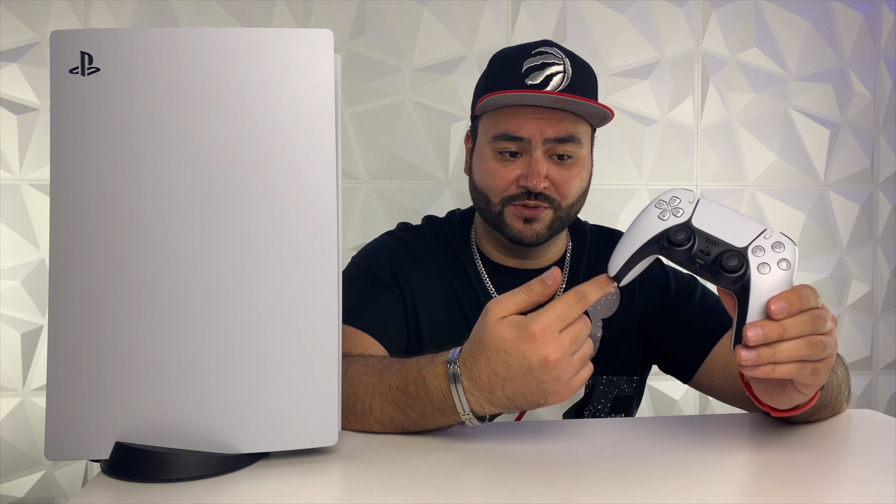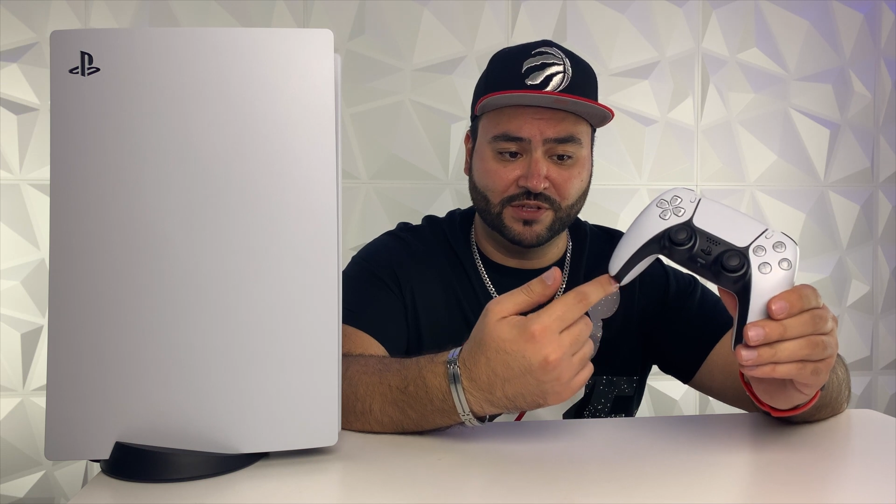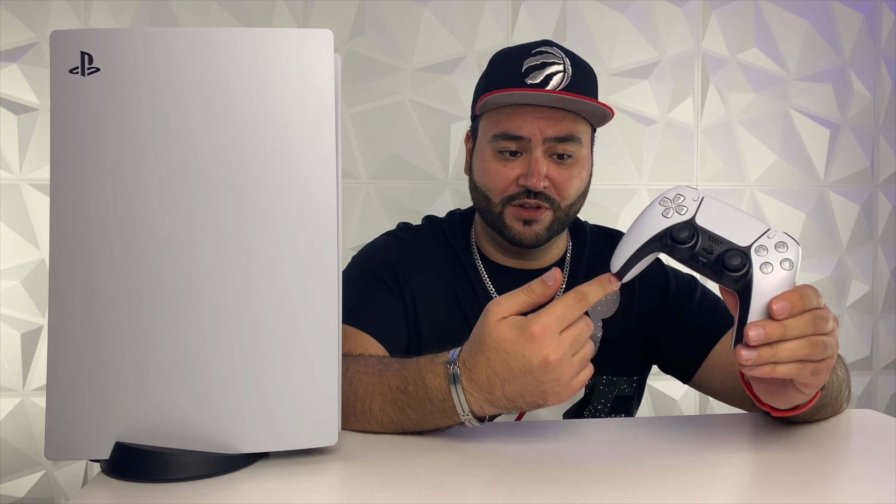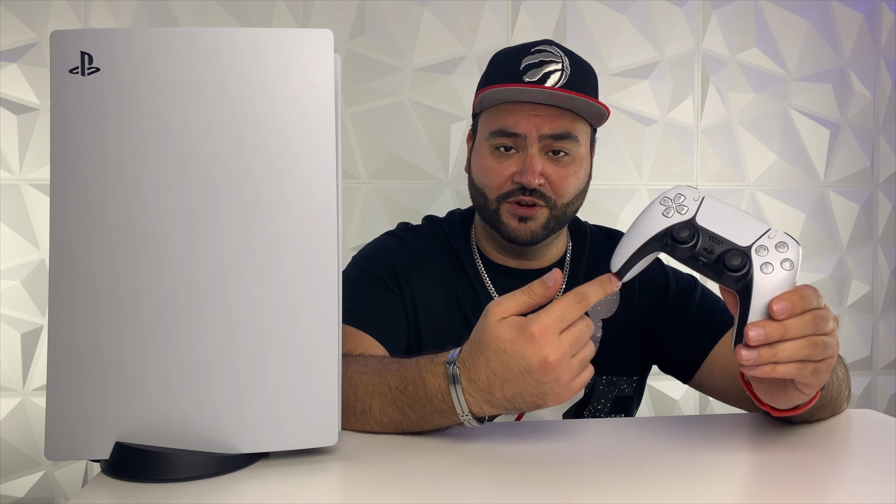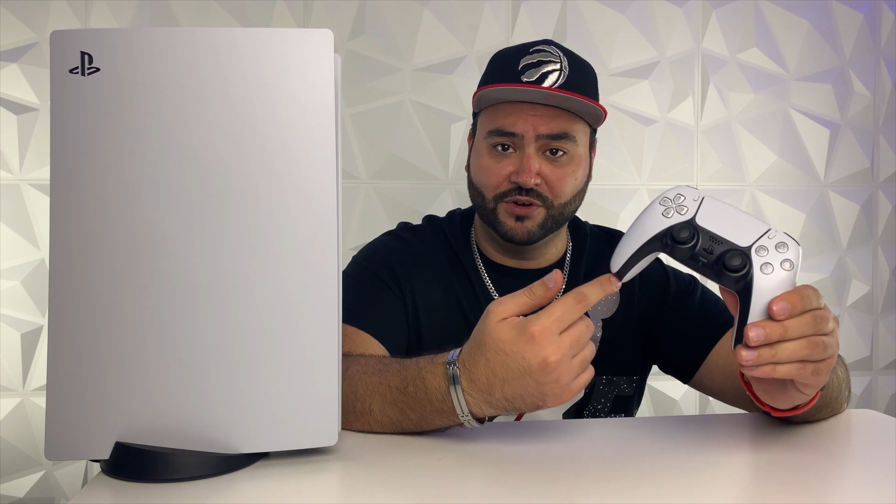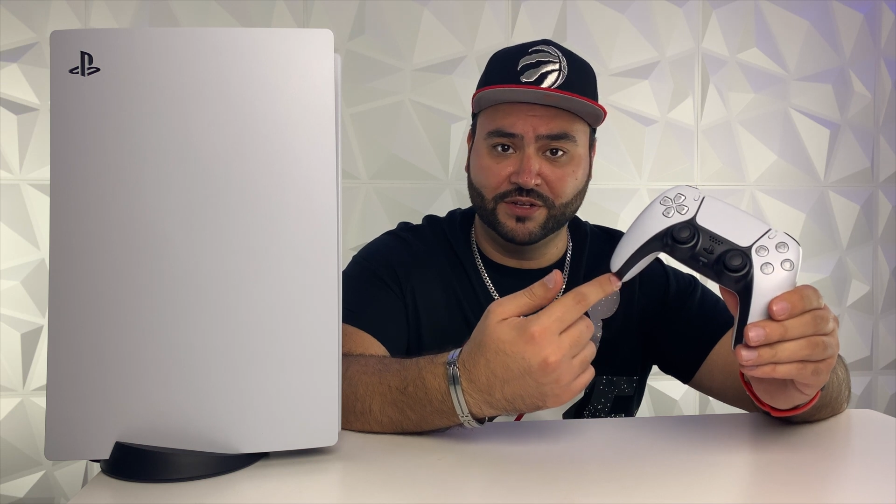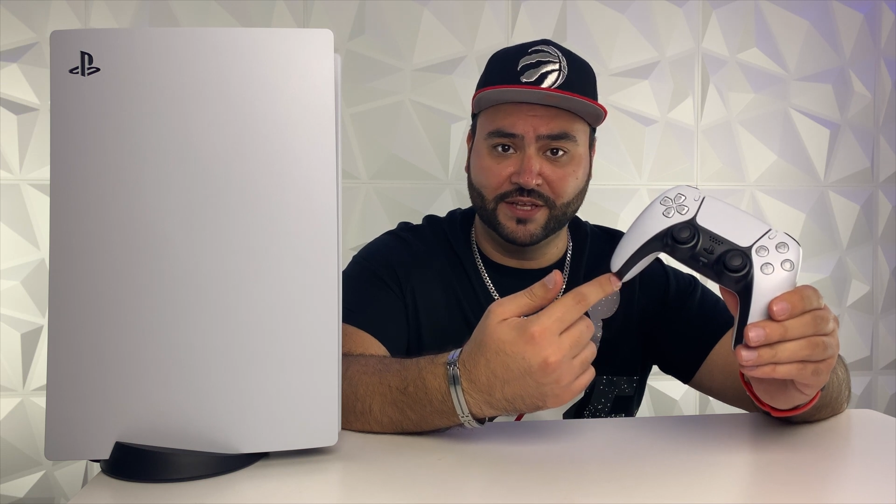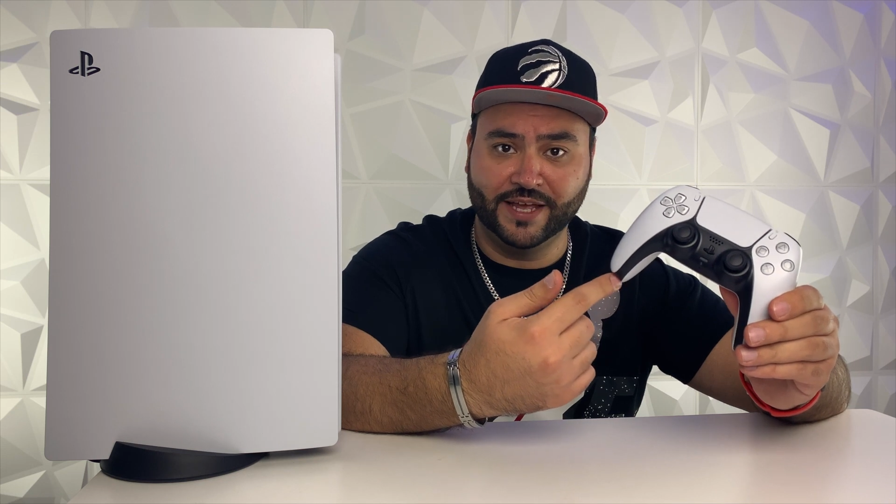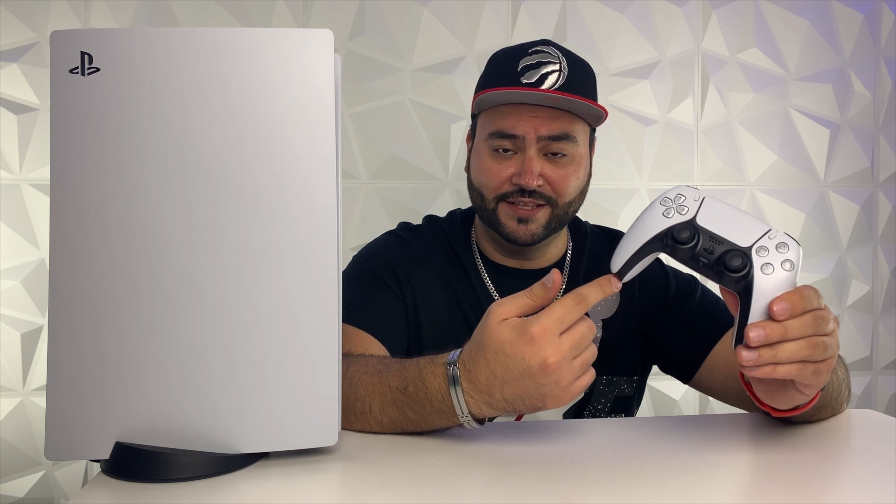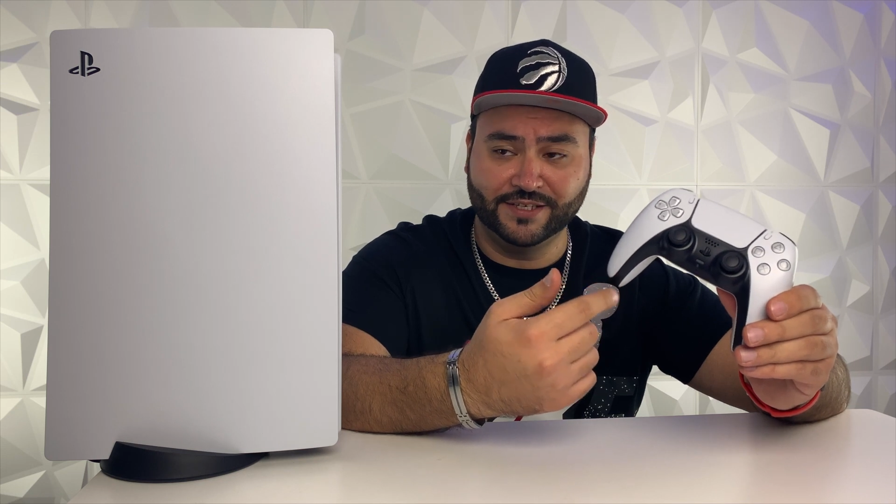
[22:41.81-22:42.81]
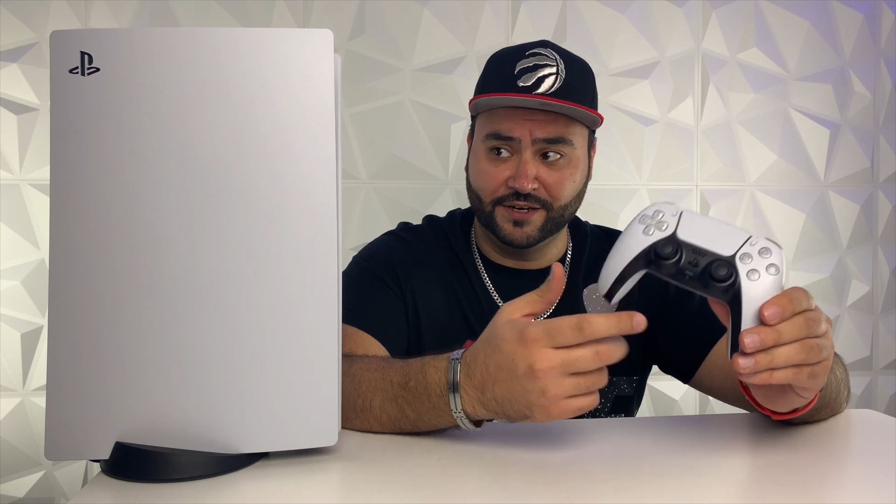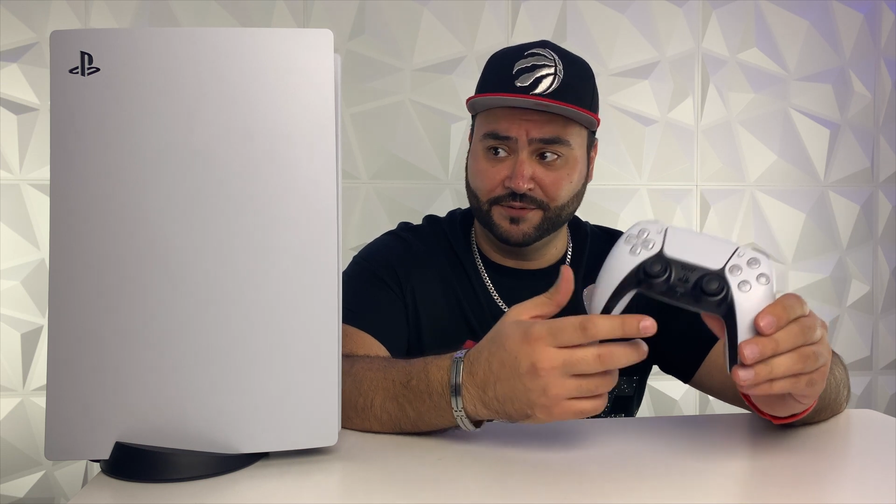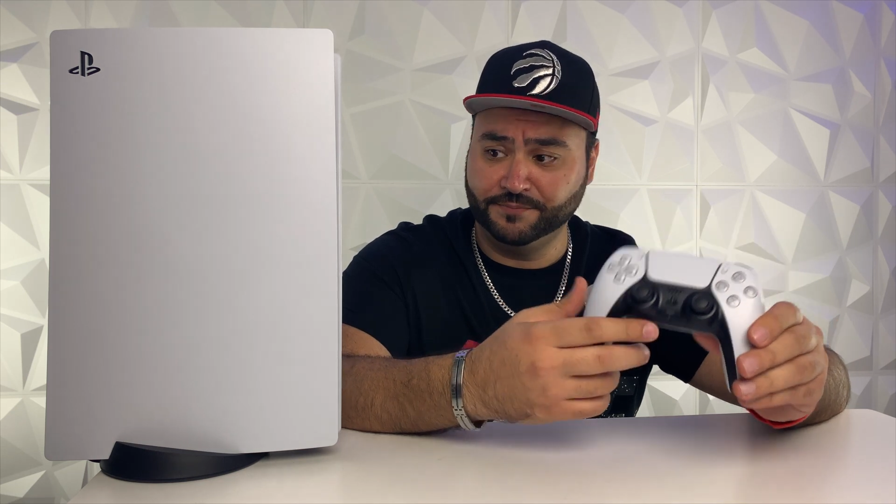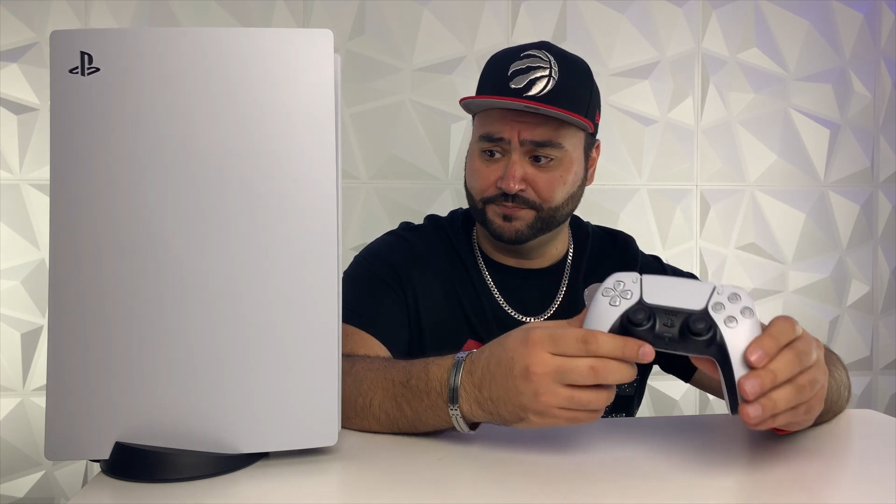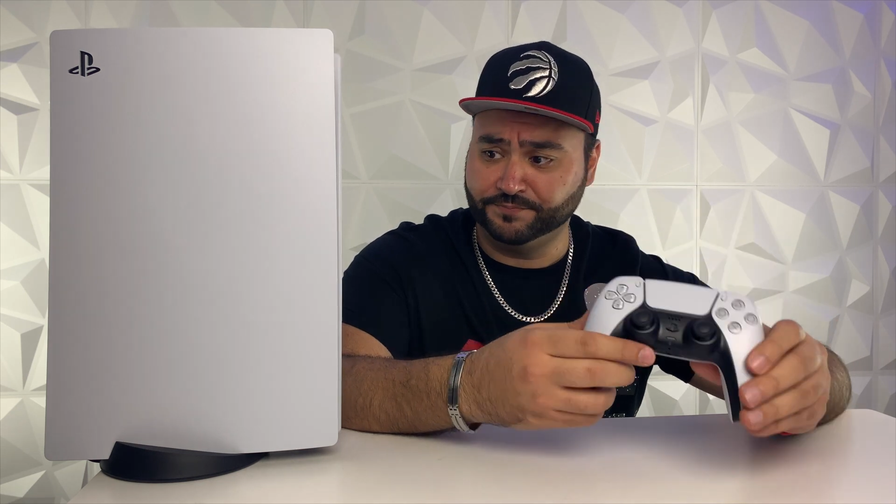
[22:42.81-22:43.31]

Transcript: was longer on the ends here.